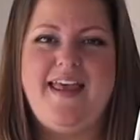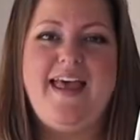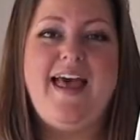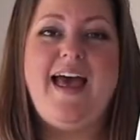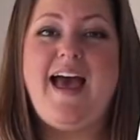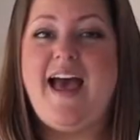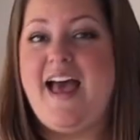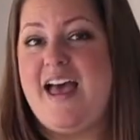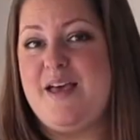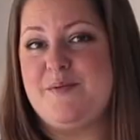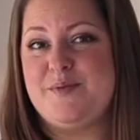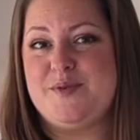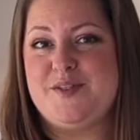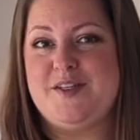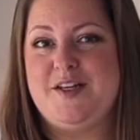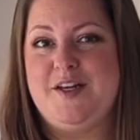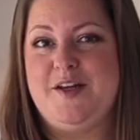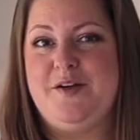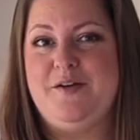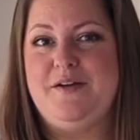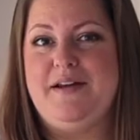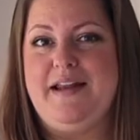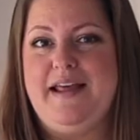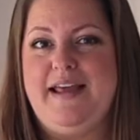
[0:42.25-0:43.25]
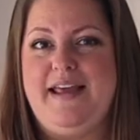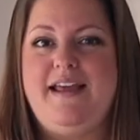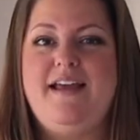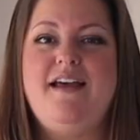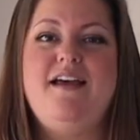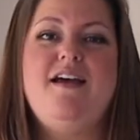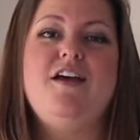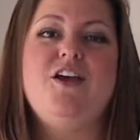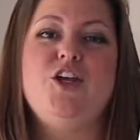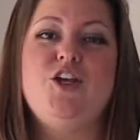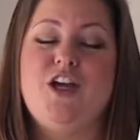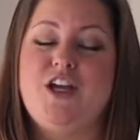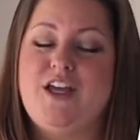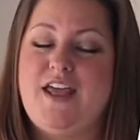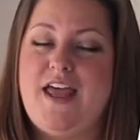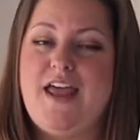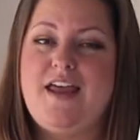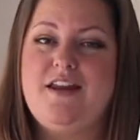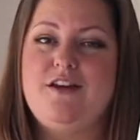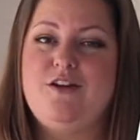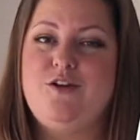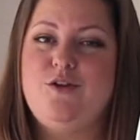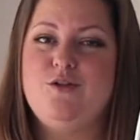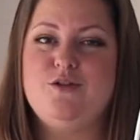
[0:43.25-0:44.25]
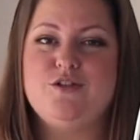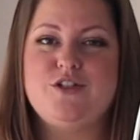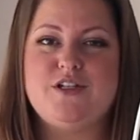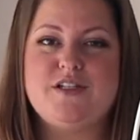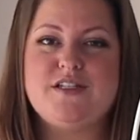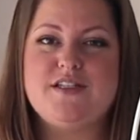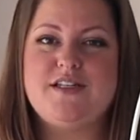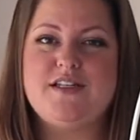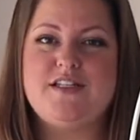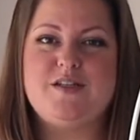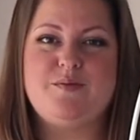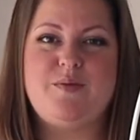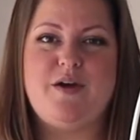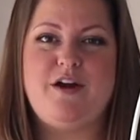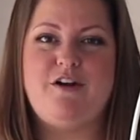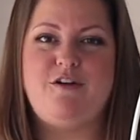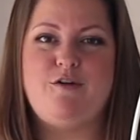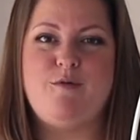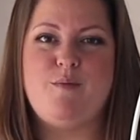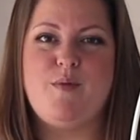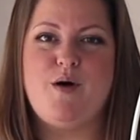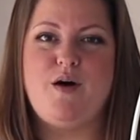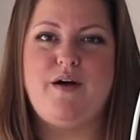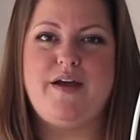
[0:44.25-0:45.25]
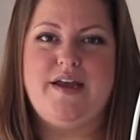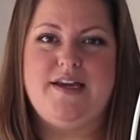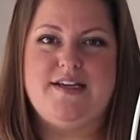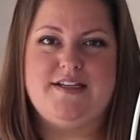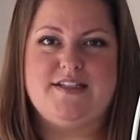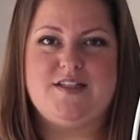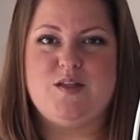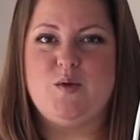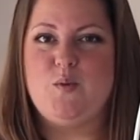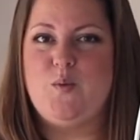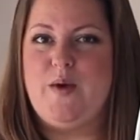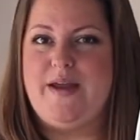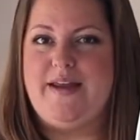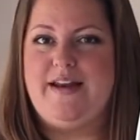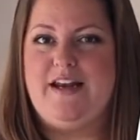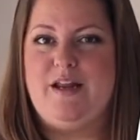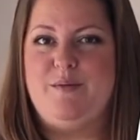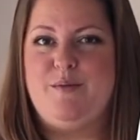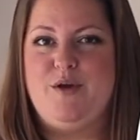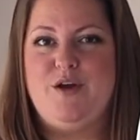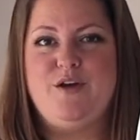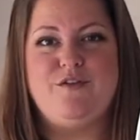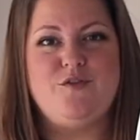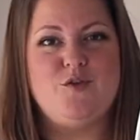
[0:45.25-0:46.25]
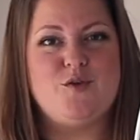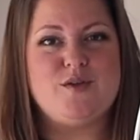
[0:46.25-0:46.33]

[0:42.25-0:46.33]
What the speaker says: Absolutely. Again, you'll just need to bear in mind the weight limit of